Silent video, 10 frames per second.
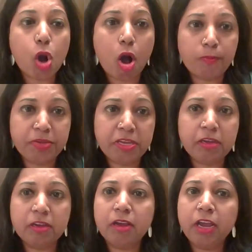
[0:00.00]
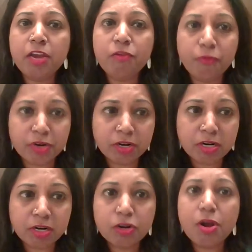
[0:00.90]
copy in
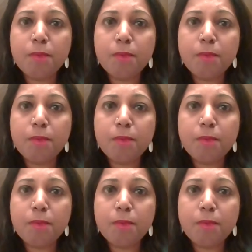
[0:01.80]
Word,